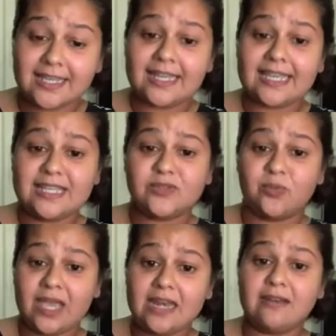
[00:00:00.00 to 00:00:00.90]
is
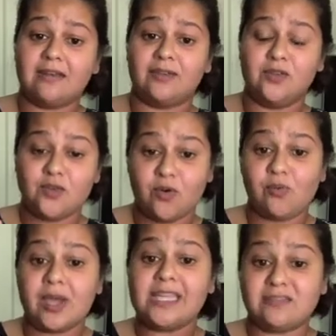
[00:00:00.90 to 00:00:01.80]
when, you know,
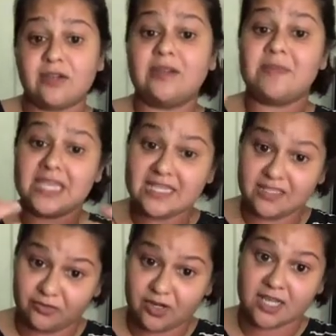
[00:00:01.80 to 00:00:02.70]
it's going to be easier
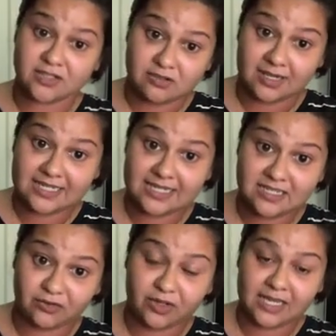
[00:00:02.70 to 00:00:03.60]
for us to
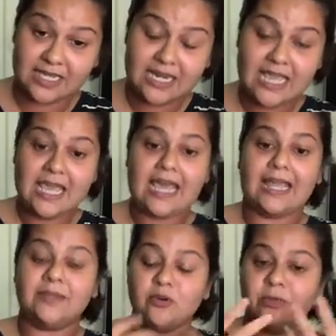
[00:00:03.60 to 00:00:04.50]
identify it. And
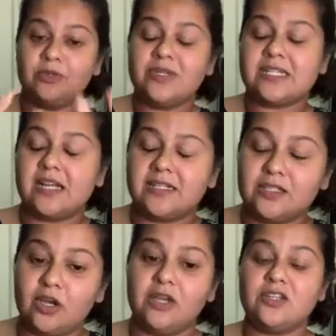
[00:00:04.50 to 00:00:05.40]
the moment we start
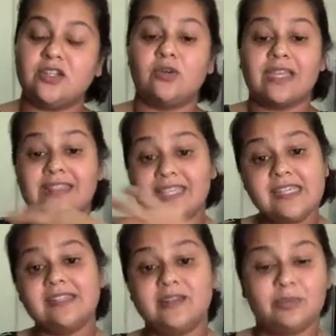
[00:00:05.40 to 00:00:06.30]
acknowledging, okay,
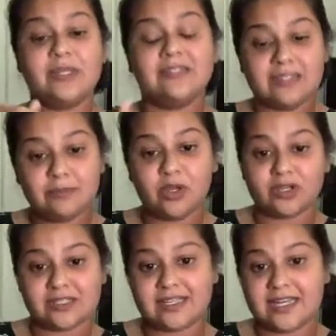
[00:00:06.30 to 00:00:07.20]
these are the building
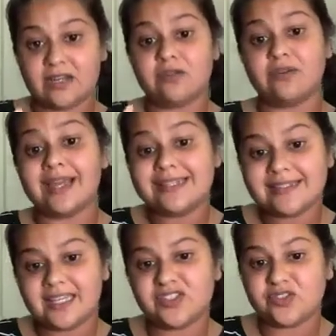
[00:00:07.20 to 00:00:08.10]
blocks that a writer
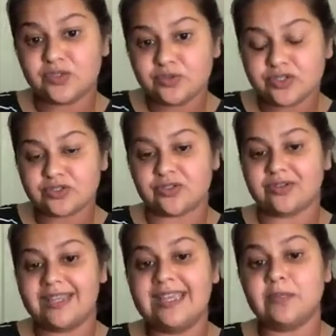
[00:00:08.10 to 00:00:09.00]
has used to
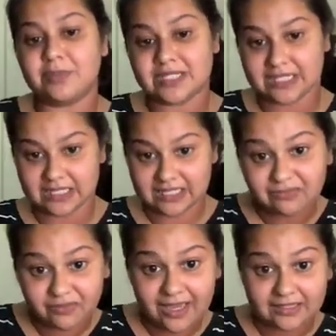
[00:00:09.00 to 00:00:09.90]
create a particular
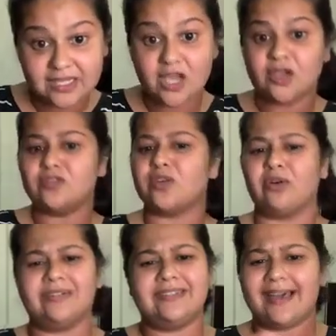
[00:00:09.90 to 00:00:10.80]
effect. So
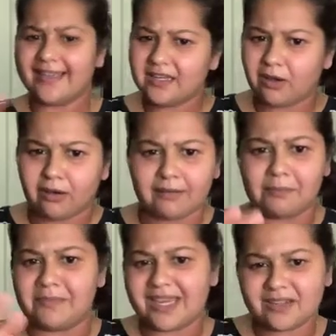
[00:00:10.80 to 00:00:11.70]
dialogue,
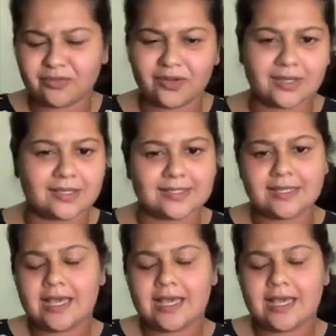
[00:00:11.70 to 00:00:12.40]
metaphors,